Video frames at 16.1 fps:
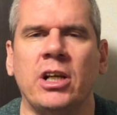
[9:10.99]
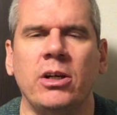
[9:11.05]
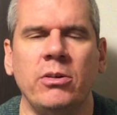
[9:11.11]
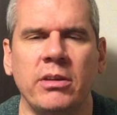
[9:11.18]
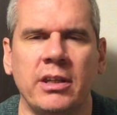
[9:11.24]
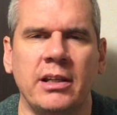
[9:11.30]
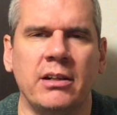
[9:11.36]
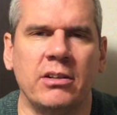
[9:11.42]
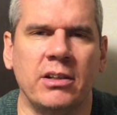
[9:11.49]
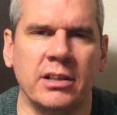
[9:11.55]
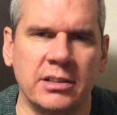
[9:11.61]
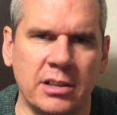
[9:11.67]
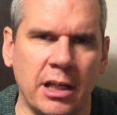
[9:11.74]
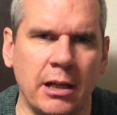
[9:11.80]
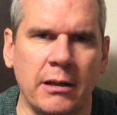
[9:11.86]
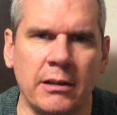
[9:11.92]
out there
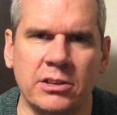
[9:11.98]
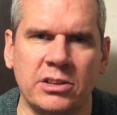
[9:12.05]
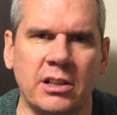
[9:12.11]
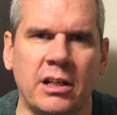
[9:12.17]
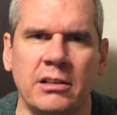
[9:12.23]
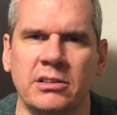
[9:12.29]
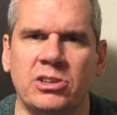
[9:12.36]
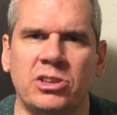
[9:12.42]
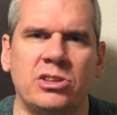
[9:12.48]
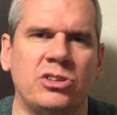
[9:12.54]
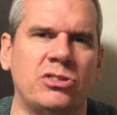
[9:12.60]
and start